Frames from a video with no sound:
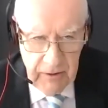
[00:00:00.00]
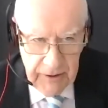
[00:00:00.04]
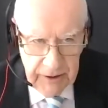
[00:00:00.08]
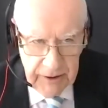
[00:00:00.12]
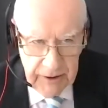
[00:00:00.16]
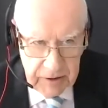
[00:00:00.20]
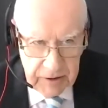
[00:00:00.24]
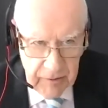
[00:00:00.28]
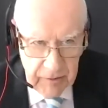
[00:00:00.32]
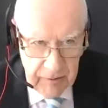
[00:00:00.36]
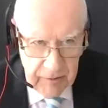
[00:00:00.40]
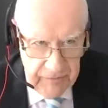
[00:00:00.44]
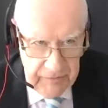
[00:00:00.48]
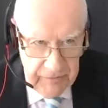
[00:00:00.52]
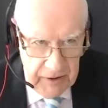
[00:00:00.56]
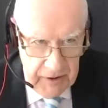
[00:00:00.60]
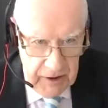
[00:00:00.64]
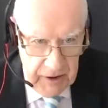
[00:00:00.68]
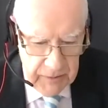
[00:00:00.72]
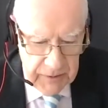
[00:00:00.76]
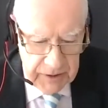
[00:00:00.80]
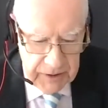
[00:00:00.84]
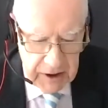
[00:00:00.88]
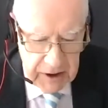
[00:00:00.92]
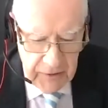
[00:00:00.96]
Total
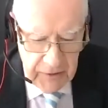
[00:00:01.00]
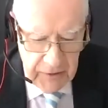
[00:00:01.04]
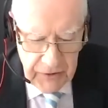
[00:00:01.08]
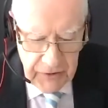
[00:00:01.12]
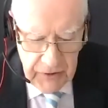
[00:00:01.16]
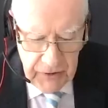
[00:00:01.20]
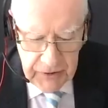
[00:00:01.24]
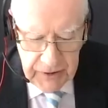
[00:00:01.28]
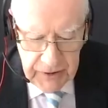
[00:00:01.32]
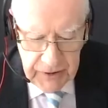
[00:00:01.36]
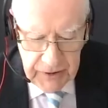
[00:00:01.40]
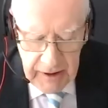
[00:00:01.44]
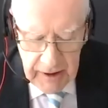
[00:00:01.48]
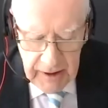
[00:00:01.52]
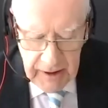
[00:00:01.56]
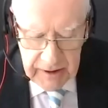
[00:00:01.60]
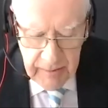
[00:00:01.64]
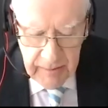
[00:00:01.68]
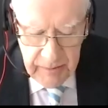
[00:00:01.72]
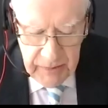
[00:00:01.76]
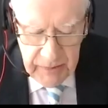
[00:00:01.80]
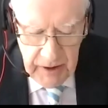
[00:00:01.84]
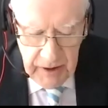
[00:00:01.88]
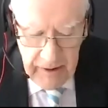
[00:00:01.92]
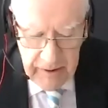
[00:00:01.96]
extra revenue is
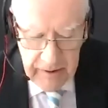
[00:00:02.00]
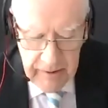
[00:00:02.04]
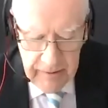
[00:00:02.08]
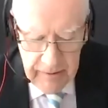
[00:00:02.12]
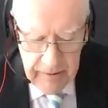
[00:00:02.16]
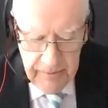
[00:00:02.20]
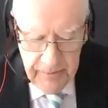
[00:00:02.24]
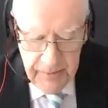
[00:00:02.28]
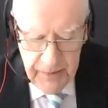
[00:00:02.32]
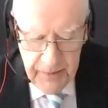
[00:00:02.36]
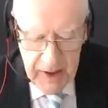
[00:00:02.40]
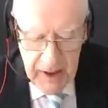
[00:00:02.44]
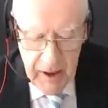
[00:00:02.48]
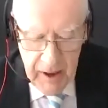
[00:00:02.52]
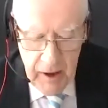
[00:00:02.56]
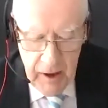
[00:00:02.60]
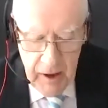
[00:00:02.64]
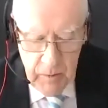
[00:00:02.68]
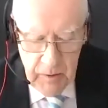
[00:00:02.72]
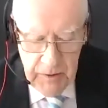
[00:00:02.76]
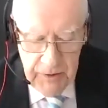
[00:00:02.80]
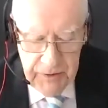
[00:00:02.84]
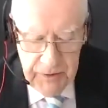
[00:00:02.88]
$38 billion,